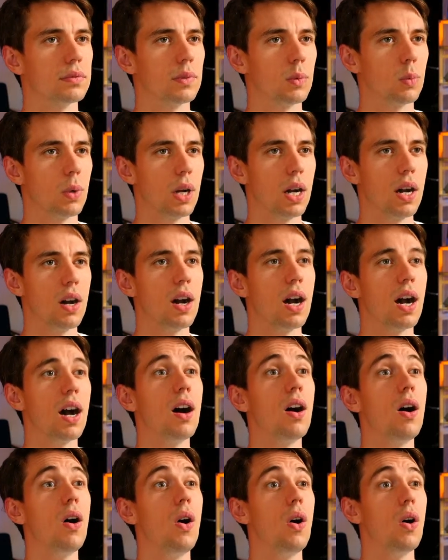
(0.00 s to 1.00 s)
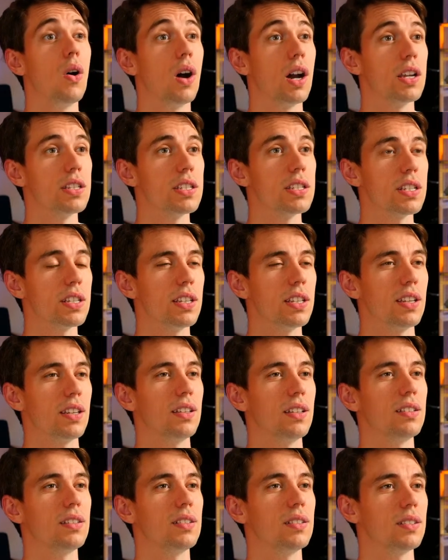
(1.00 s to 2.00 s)
Wow, oh, I see.
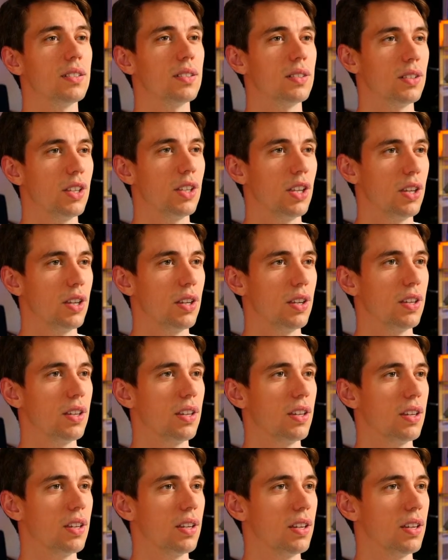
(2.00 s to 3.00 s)
Hey.